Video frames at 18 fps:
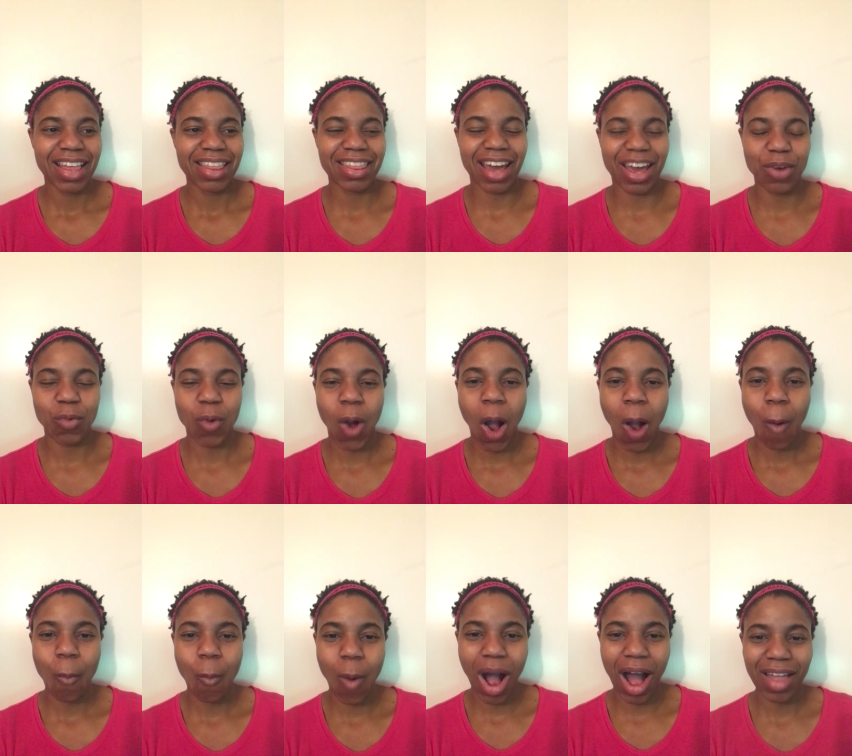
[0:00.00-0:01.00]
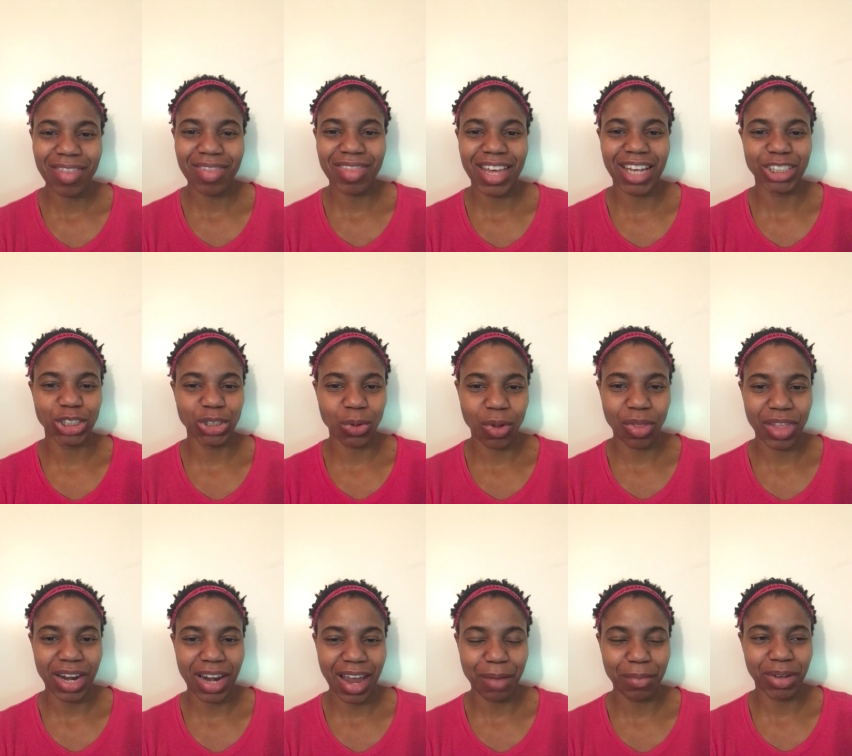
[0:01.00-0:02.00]
than what they sold
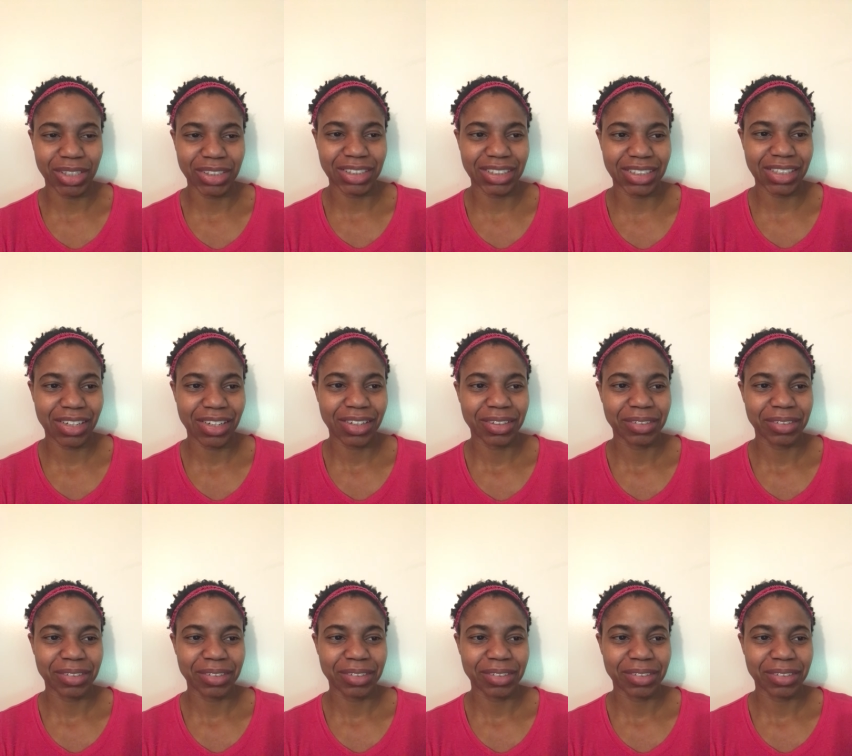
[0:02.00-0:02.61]
the lemons.